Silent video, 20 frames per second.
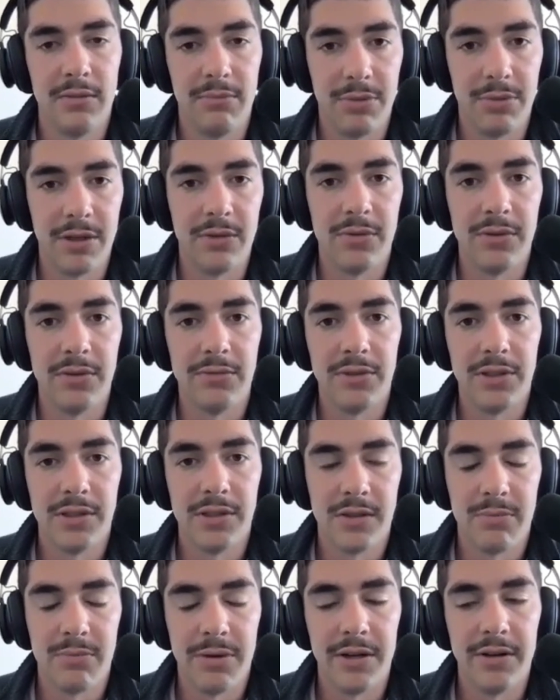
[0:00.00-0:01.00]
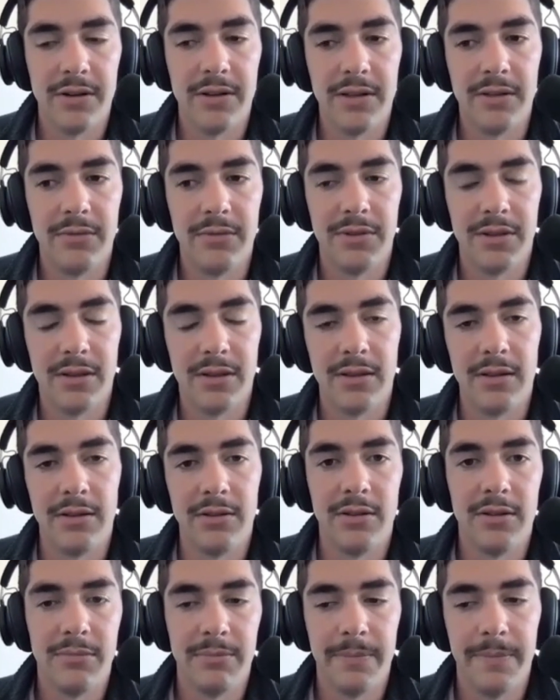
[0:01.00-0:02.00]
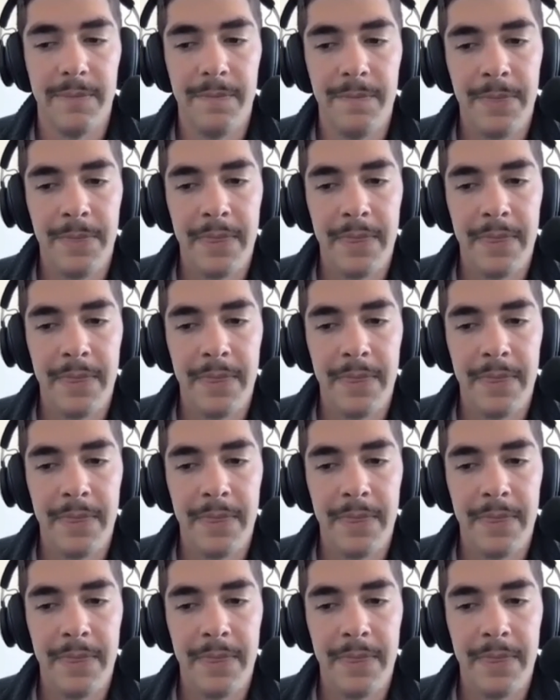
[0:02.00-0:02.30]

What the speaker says: Bitcoin reaches parity with Ethereum